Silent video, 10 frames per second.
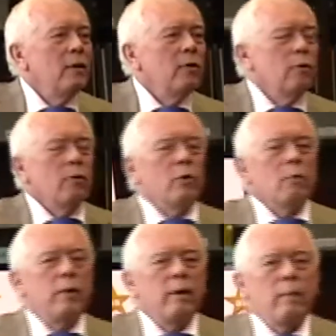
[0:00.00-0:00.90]
a uh,
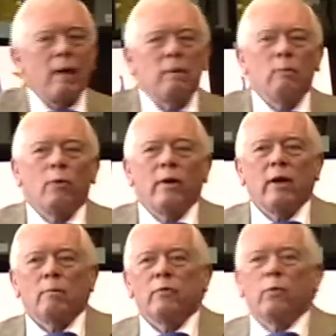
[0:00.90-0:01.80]
European baby born
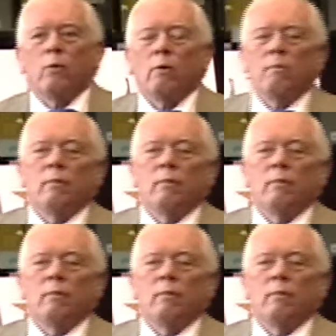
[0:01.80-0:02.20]
there before